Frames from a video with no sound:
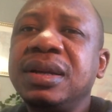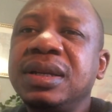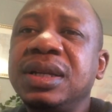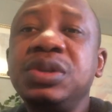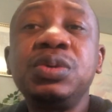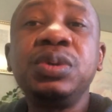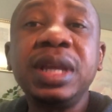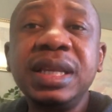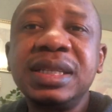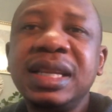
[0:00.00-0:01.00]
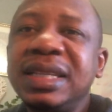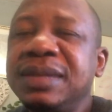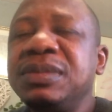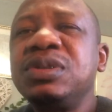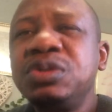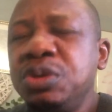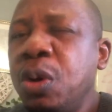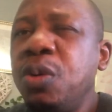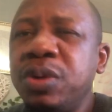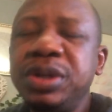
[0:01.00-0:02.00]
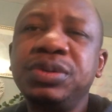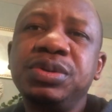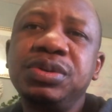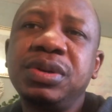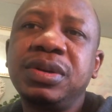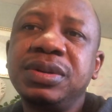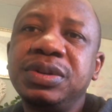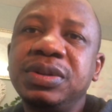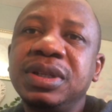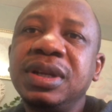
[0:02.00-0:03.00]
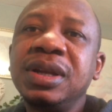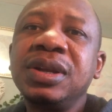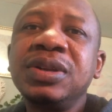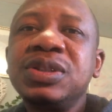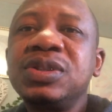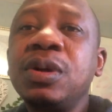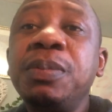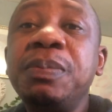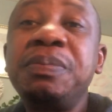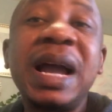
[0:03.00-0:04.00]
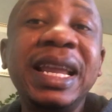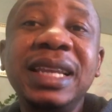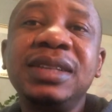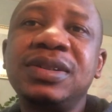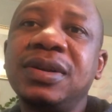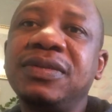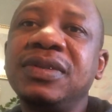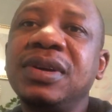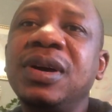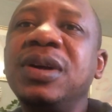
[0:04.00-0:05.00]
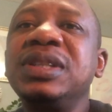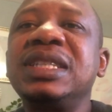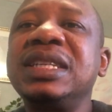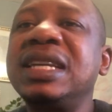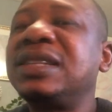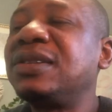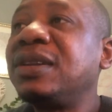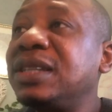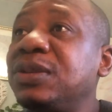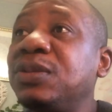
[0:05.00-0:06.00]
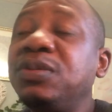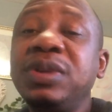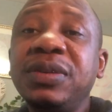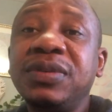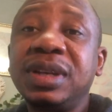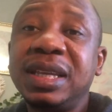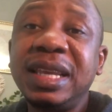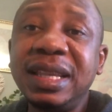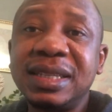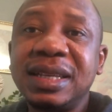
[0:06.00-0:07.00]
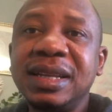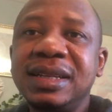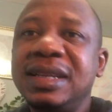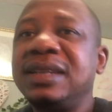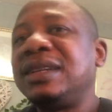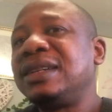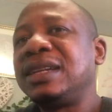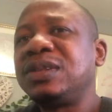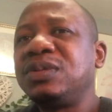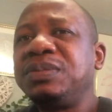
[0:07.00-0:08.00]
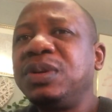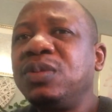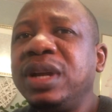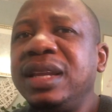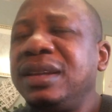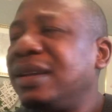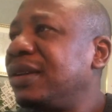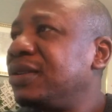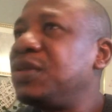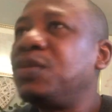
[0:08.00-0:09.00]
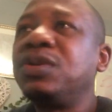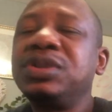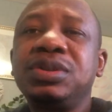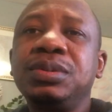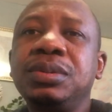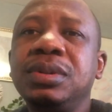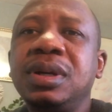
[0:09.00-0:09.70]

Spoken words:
in 2 days, let it know when you do your laundry. Stop piling stuff until there's nothing to wear for the kids. Then that will be when you want to